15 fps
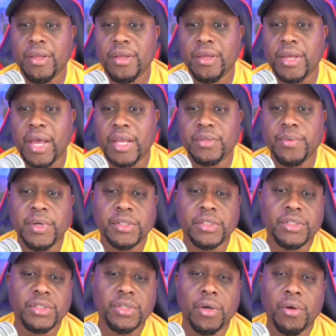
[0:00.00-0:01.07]
Guys, we're
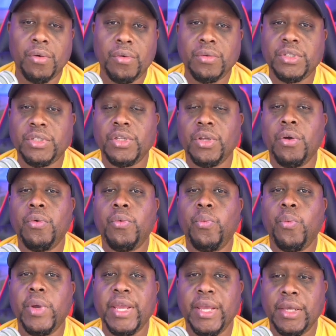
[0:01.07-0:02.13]
so, so
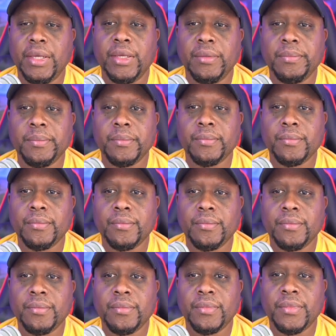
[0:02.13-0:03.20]
weak
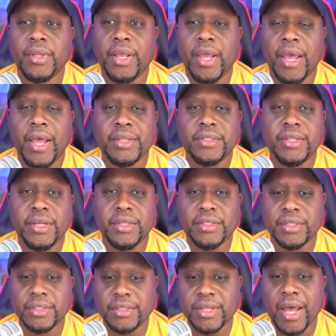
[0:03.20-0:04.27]
as a
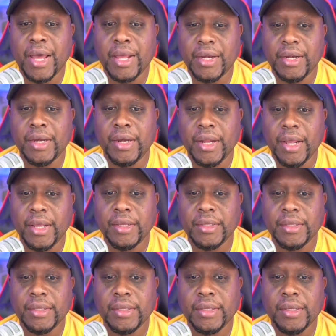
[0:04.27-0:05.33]
society today.
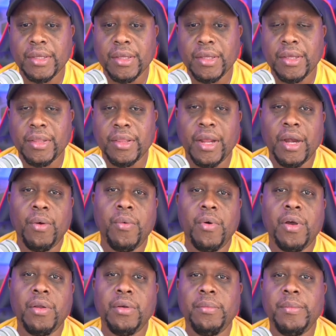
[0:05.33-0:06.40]
They don't
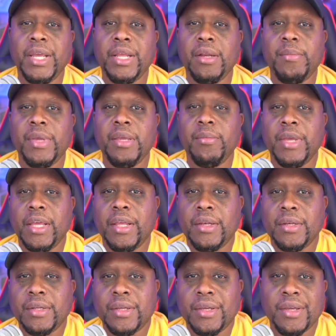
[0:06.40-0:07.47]
want men to be
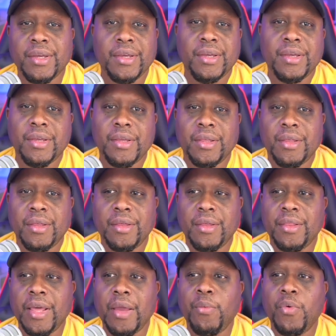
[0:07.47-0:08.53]
men.
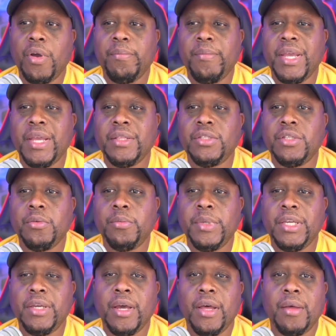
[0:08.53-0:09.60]
They want men to
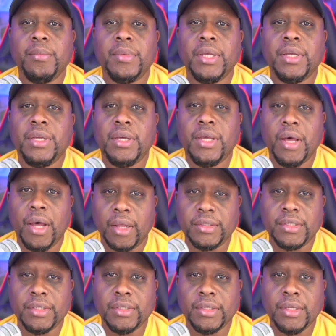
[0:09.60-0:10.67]
become
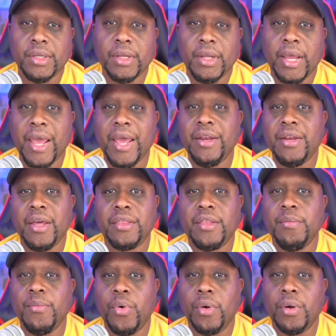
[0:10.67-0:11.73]
cucked and
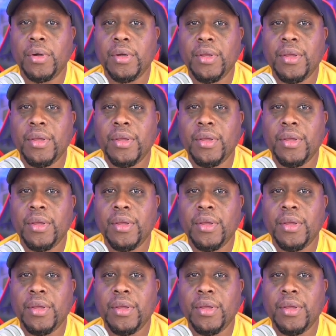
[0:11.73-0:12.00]
nothing more.